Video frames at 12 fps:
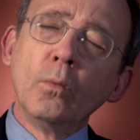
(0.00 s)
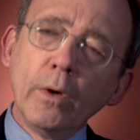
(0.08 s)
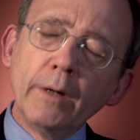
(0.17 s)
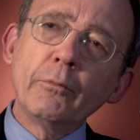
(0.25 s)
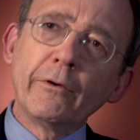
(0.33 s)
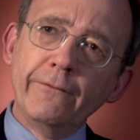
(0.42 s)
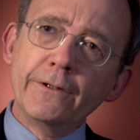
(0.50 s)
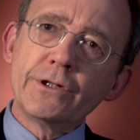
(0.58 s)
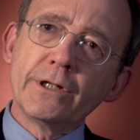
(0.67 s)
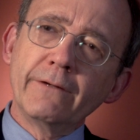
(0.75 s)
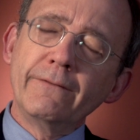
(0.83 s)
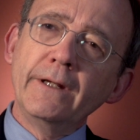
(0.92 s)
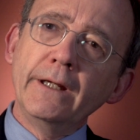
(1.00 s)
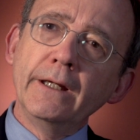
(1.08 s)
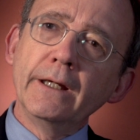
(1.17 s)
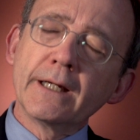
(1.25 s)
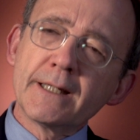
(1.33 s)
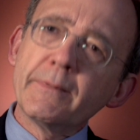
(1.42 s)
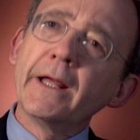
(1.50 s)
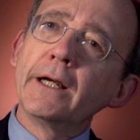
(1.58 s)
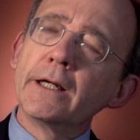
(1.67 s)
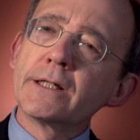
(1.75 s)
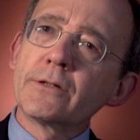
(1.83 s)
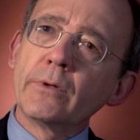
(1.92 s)
One provision of the
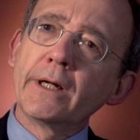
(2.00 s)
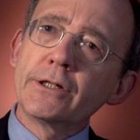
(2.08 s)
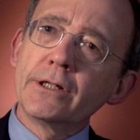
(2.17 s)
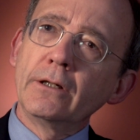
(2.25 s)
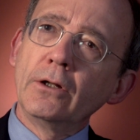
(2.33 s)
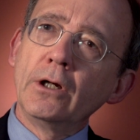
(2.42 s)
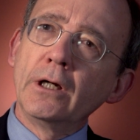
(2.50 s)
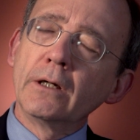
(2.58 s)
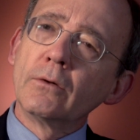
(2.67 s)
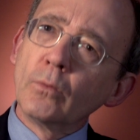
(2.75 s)
expanded discretion law